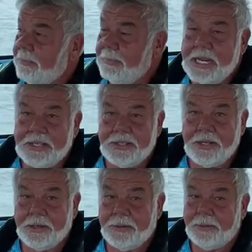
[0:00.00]
beach
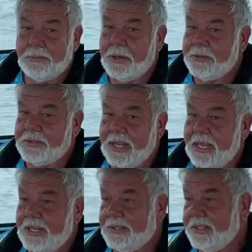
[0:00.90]
here most
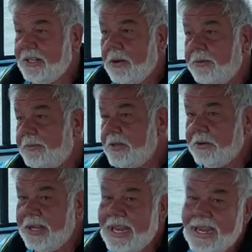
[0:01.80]
days and go to
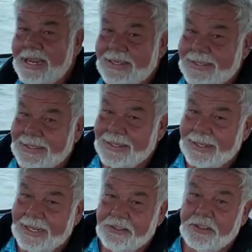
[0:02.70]
your knees
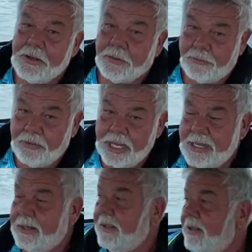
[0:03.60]
and see your feet.
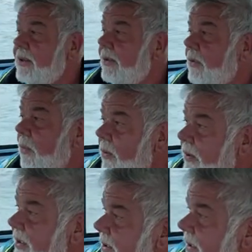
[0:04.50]
The
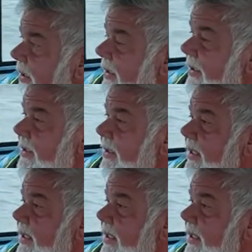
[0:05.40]
water is